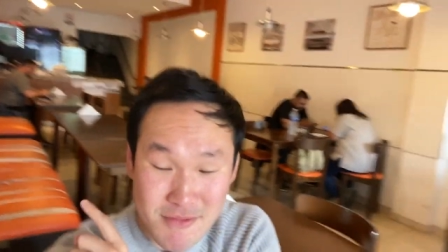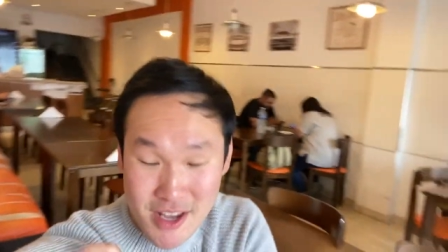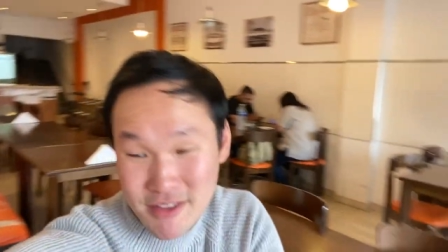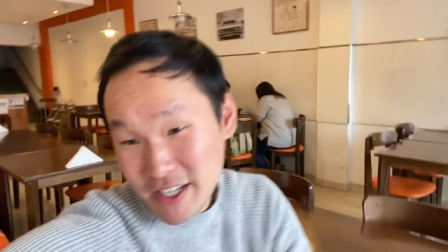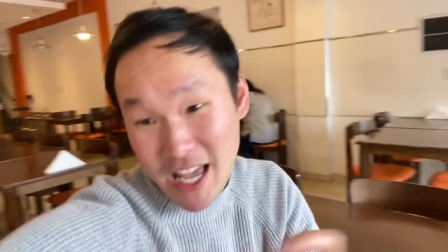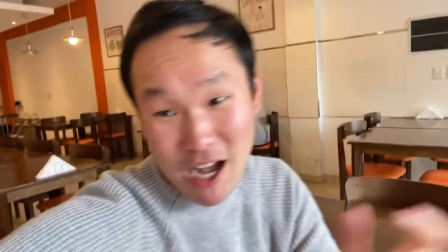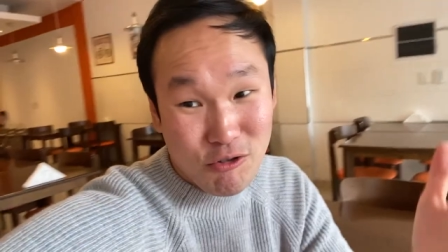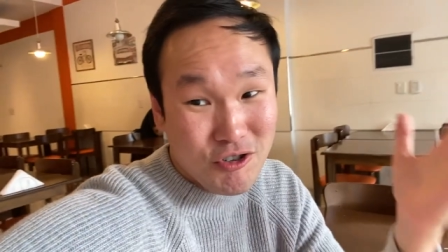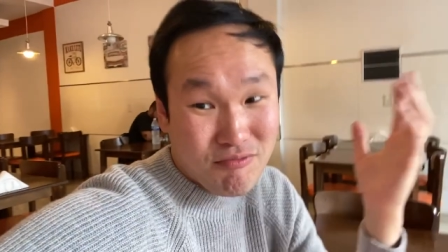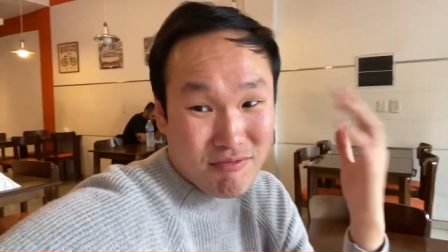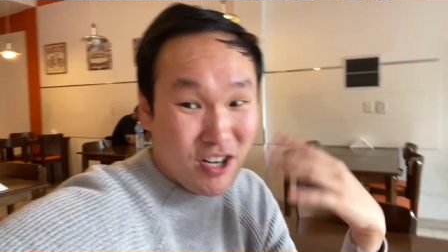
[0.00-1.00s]
in the couch.
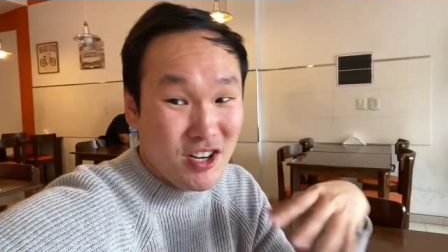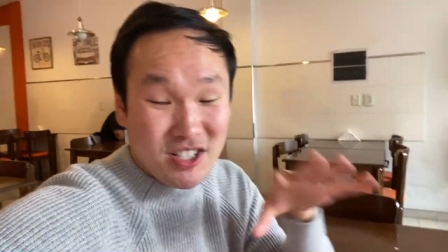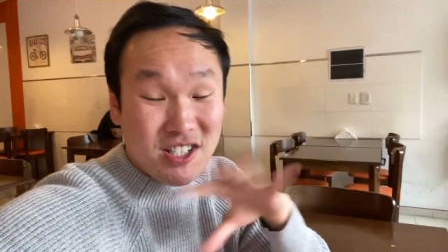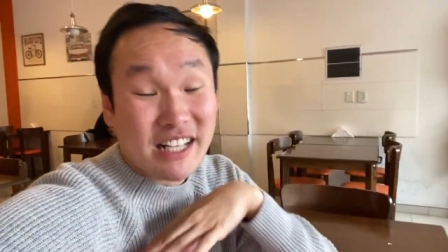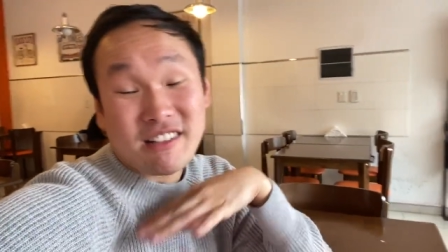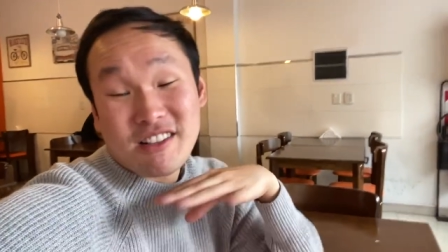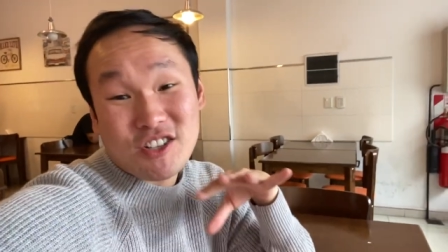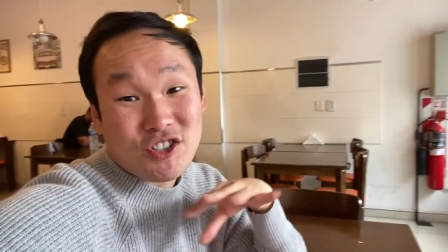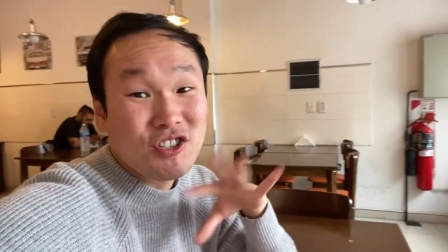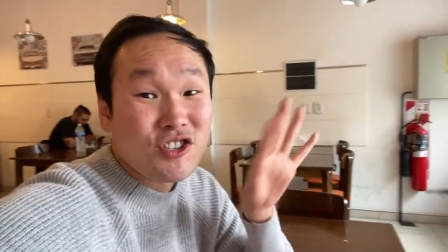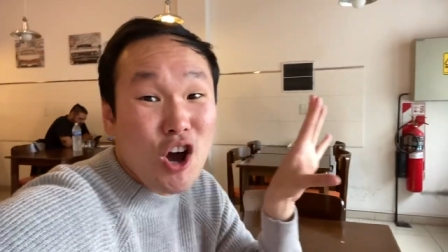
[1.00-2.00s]
There's like there's
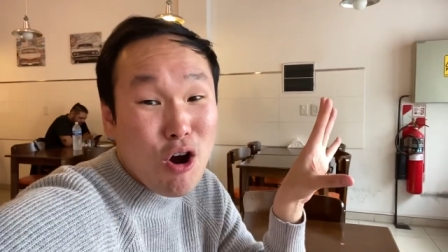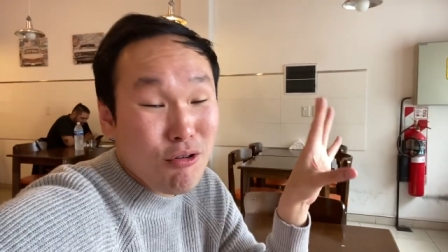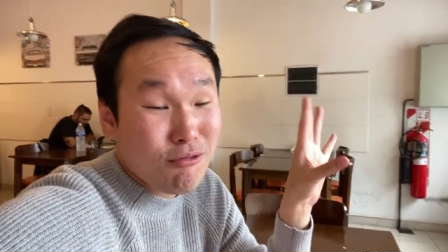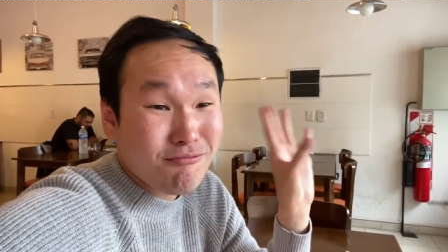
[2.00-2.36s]
no